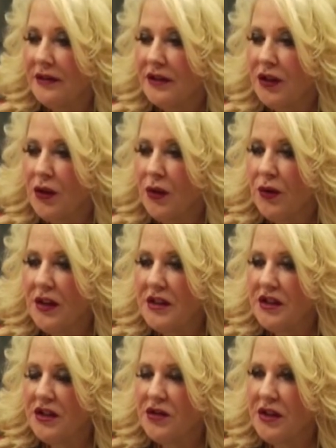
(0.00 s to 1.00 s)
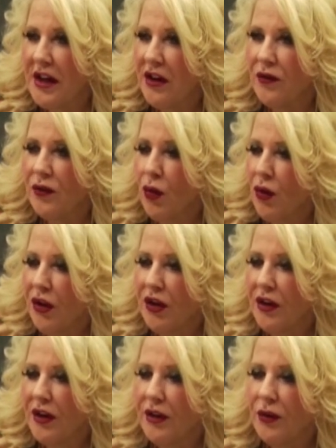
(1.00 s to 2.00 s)
So it's usually out of
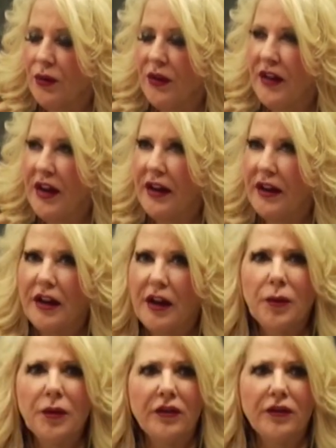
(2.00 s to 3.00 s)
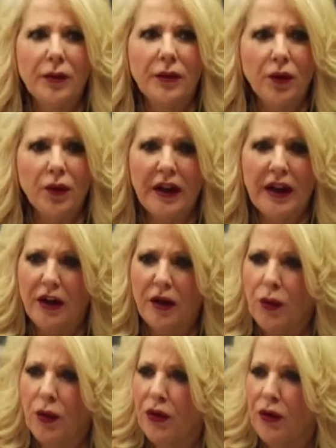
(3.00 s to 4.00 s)
Florida, and we've had a couple of them that went out of
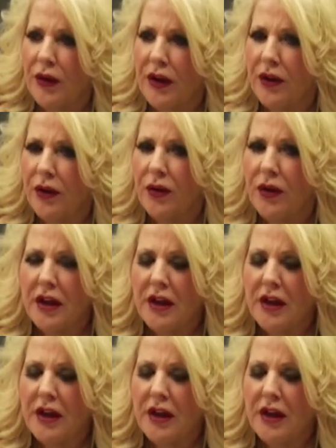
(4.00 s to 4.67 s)
Puerto Rico.